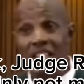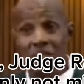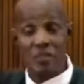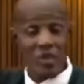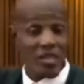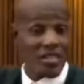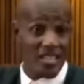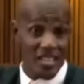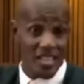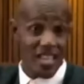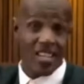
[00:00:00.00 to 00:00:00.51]
the
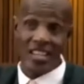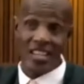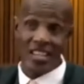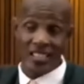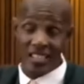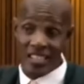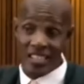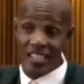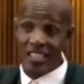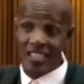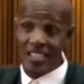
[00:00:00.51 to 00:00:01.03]
statement, here
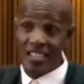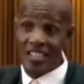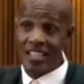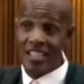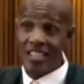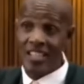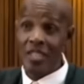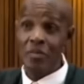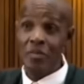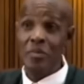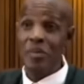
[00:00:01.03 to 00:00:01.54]
it is.
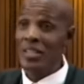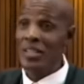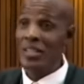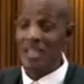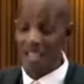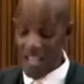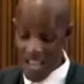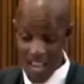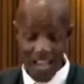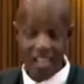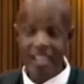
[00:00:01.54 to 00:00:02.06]
It's
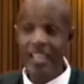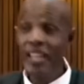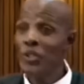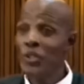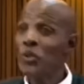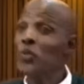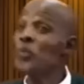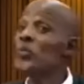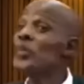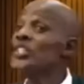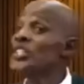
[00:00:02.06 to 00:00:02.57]
been
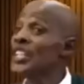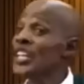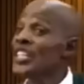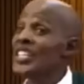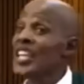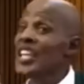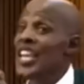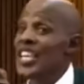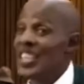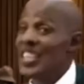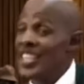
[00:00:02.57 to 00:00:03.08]
handed to me
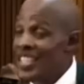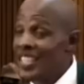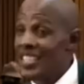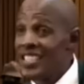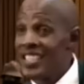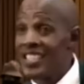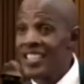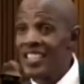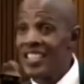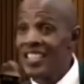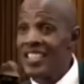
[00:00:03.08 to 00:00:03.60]
just like
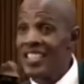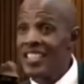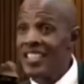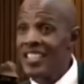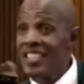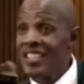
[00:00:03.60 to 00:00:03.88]
this.